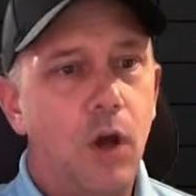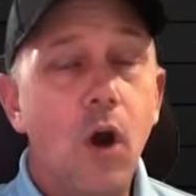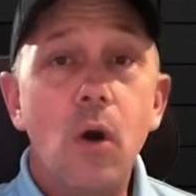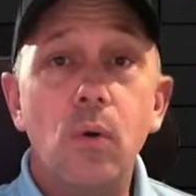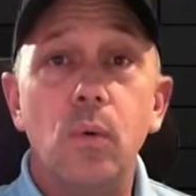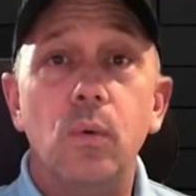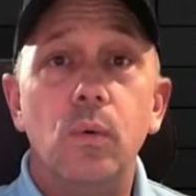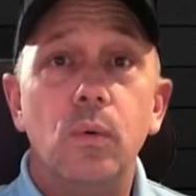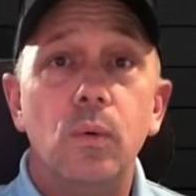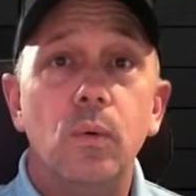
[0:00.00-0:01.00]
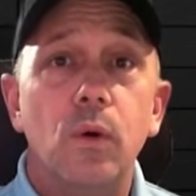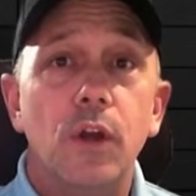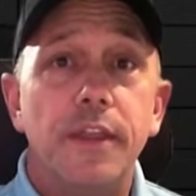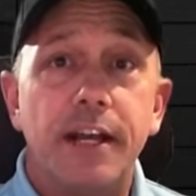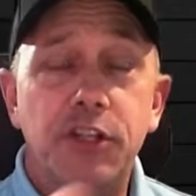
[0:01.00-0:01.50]
Oh,
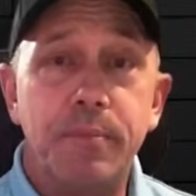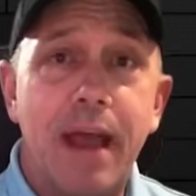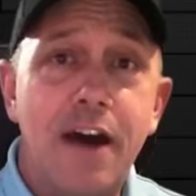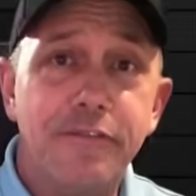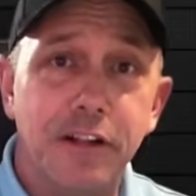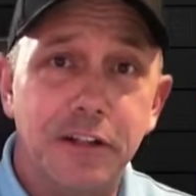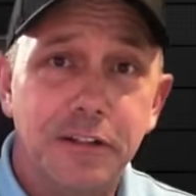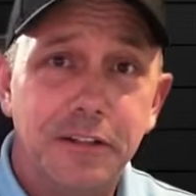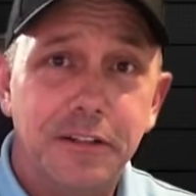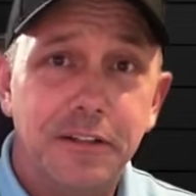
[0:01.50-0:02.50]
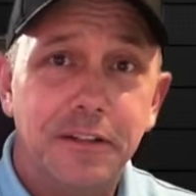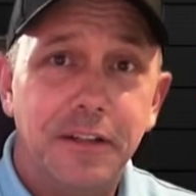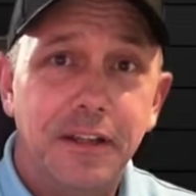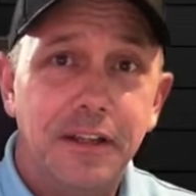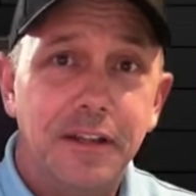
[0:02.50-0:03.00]
that's your baffle.
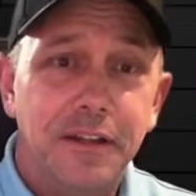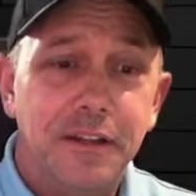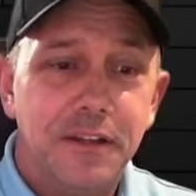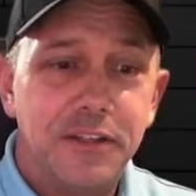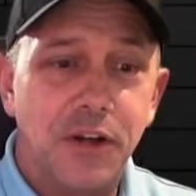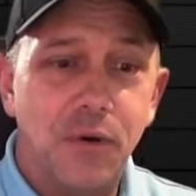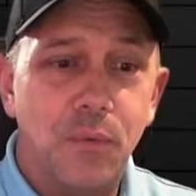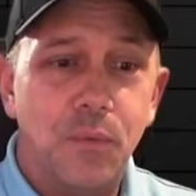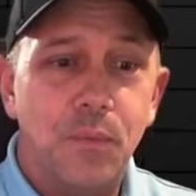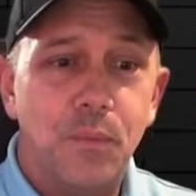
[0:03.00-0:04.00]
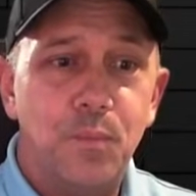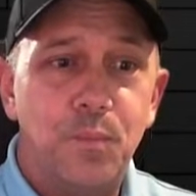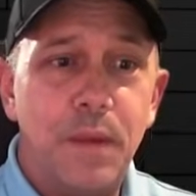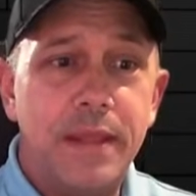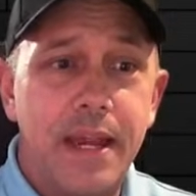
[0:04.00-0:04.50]
So,
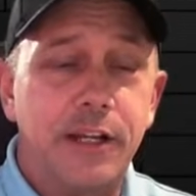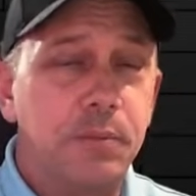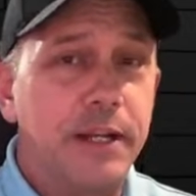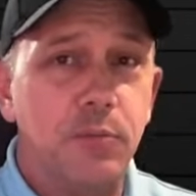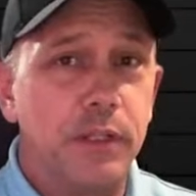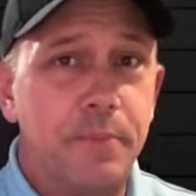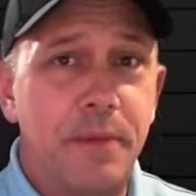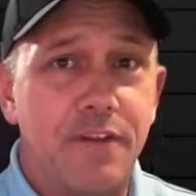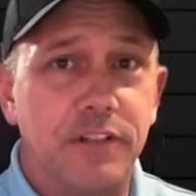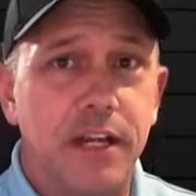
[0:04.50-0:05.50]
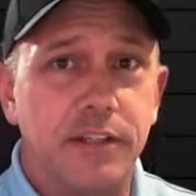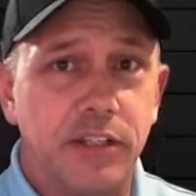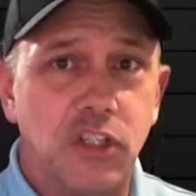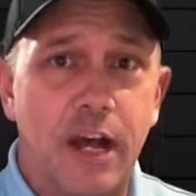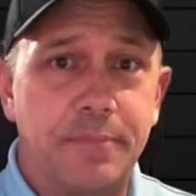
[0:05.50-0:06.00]
and then I explained to him what the baffle does.
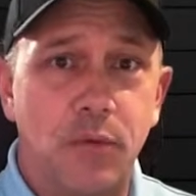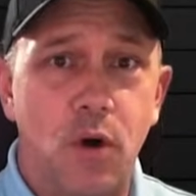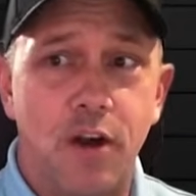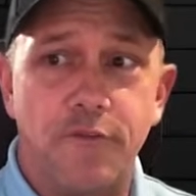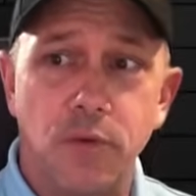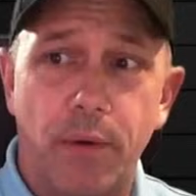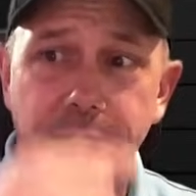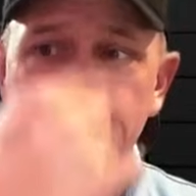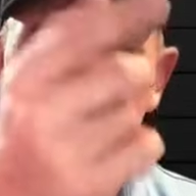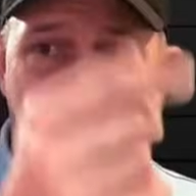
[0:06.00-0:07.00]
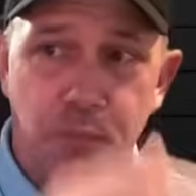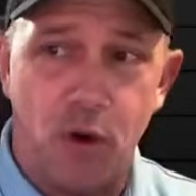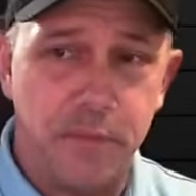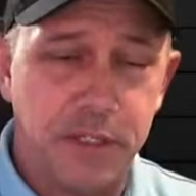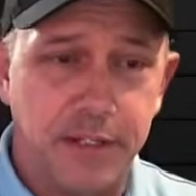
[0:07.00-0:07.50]
It stops that water from going into those
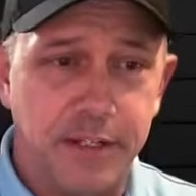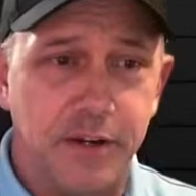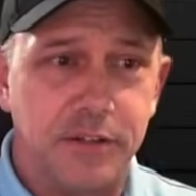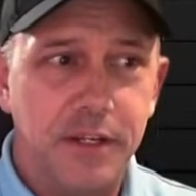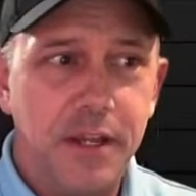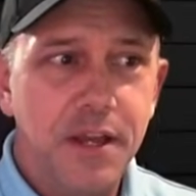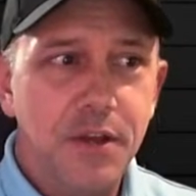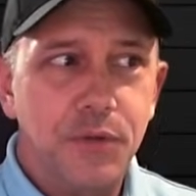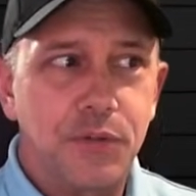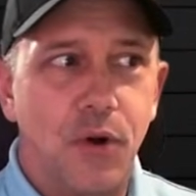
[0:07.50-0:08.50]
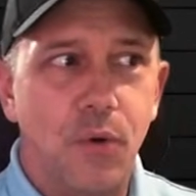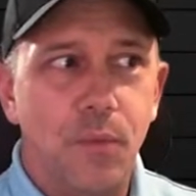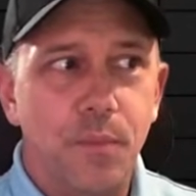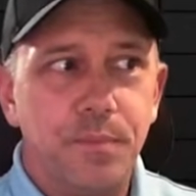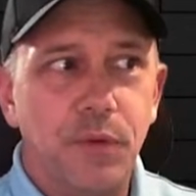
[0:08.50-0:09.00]
bottom cylinders.
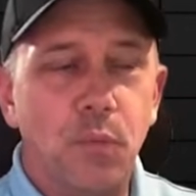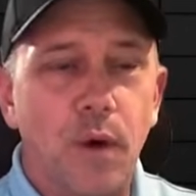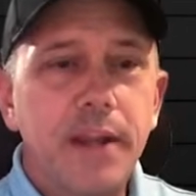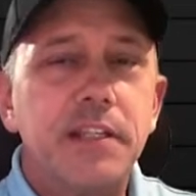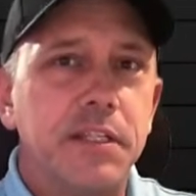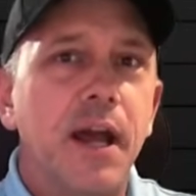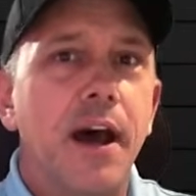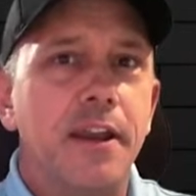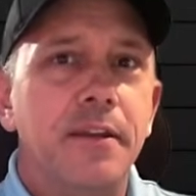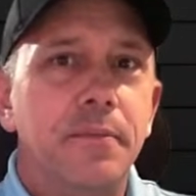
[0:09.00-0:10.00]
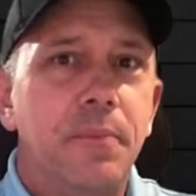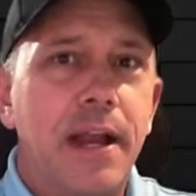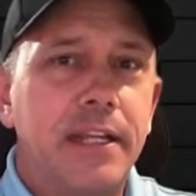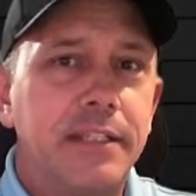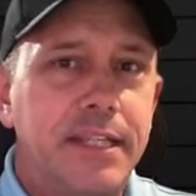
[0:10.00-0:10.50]
So what he's done
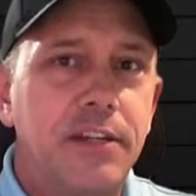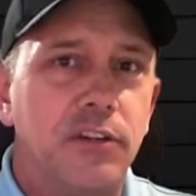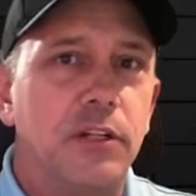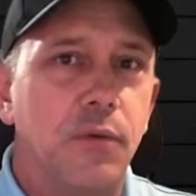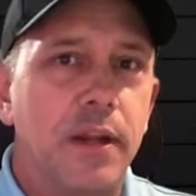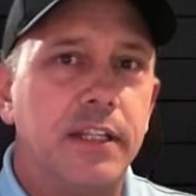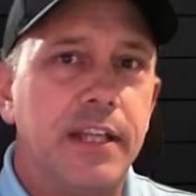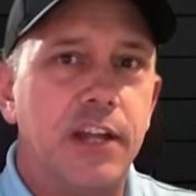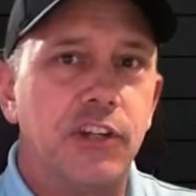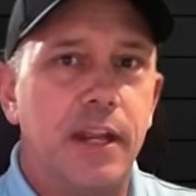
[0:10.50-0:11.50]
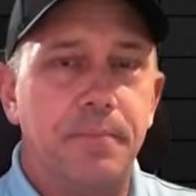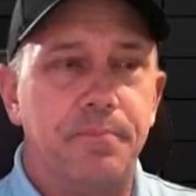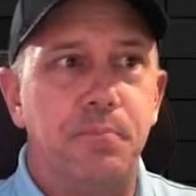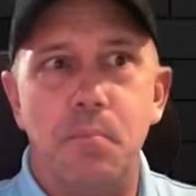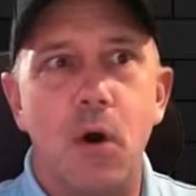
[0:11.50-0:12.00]
by continually running the engine, and
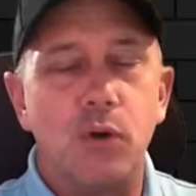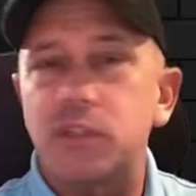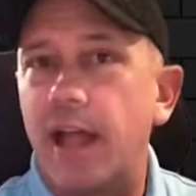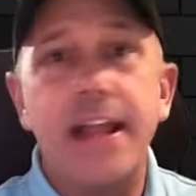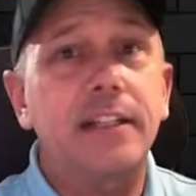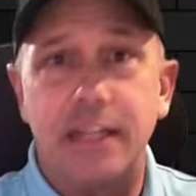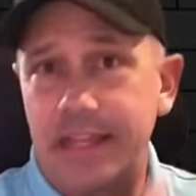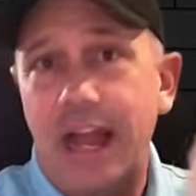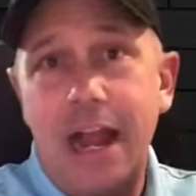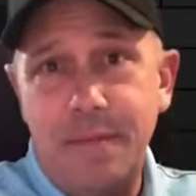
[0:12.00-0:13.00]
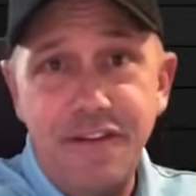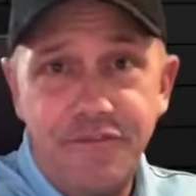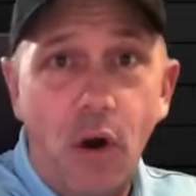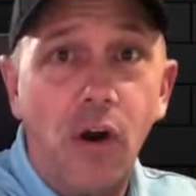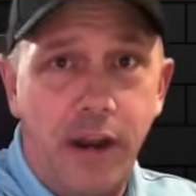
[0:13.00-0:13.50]
most likely the guy
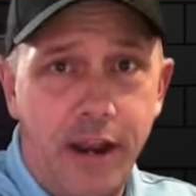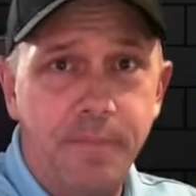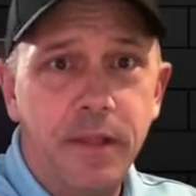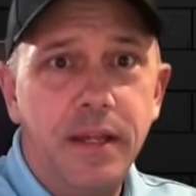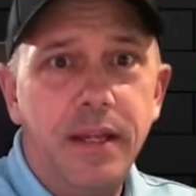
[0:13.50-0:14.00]
before him,